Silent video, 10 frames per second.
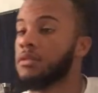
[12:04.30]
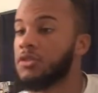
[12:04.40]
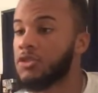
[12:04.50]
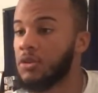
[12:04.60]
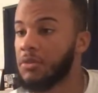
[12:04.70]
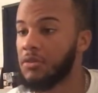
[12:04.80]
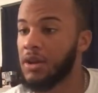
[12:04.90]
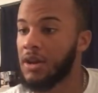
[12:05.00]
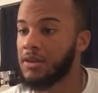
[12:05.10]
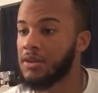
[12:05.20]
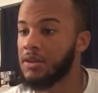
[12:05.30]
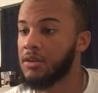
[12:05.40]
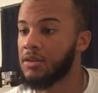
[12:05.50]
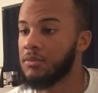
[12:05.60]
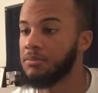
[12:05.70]
Summer React,
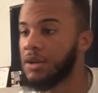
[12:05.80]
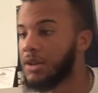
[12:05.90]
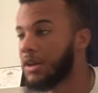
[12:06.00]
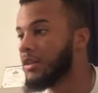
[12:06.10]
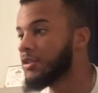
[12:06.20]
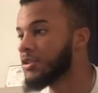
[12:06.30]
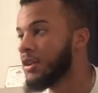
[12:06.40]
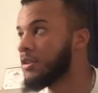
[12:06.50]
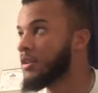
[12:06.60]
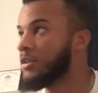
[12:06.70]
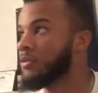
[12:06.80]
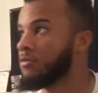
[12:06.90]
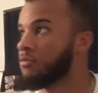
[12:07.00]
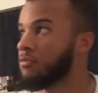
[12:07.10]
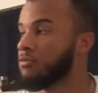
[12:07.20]
Billie Eilish,
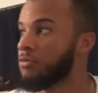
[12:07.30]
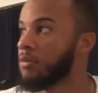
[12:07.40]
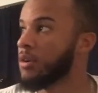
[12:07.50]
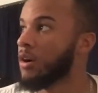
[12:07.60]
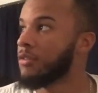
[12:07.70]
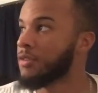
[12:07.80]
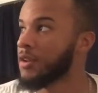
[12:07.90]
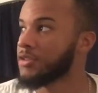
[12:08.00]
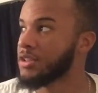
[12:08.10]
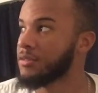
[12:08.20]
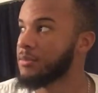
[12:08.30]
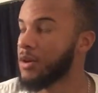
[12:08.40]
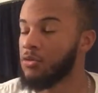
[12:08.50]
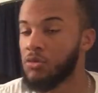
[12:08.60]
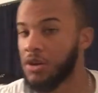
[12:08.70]
When We All Fall Asleep,
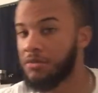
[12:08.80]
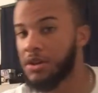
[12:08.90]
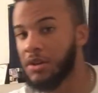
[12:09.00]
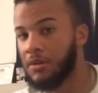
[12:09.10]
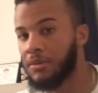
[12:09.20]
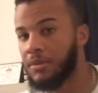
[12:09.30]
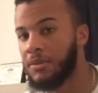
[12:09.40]
Where Do We Go?